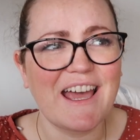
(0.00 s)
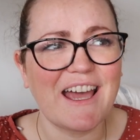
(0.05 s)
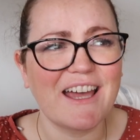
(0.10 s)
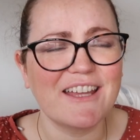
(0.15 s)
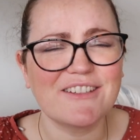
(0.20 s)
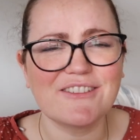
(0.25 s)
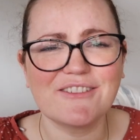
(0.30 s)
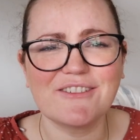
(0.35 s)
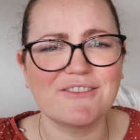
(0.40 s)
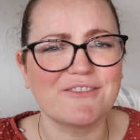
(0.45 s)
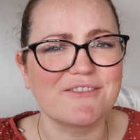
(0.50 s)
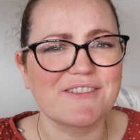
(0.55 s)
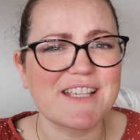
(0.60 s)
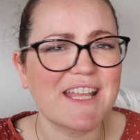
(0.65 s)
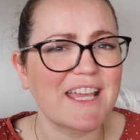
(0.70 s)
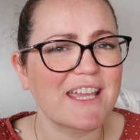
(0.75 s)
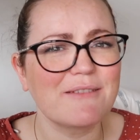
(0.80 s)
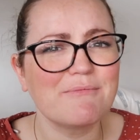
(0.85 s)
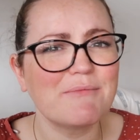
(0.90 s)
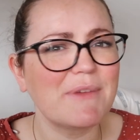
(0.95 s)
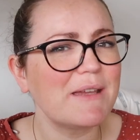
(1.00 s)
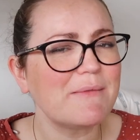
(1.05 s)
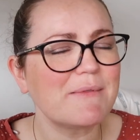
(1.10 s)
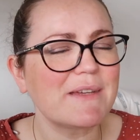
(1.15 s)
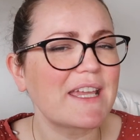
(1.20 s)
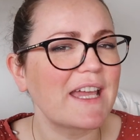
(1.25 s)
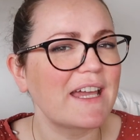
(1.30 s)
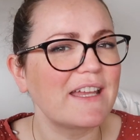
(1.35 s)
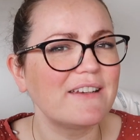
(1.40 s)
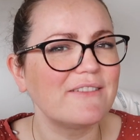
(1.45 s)
i don't know second baby
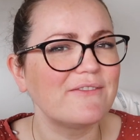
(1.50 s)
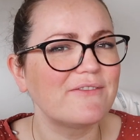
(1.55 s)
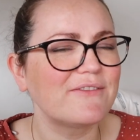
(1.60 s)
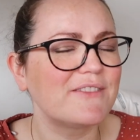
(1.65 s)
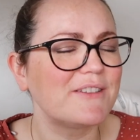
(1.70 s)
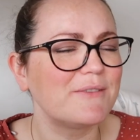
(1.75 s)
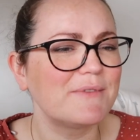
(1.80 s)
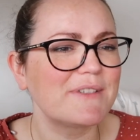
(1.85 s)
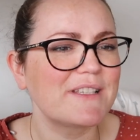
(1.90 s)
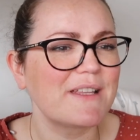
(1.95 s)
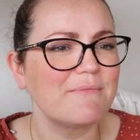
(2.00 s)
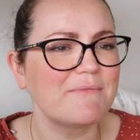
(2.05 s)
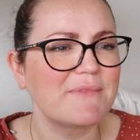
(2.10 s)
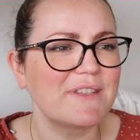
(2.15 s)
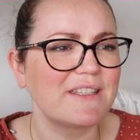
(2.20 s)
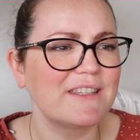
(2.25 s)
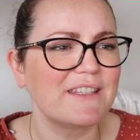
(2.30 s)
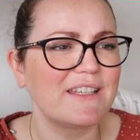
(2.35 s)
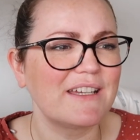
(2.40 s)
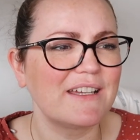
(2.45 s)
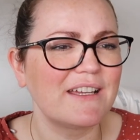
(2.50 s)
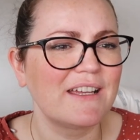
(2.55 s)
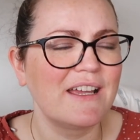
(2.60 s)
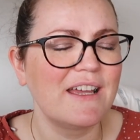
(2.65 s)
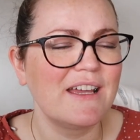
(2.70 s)
kind of there was something that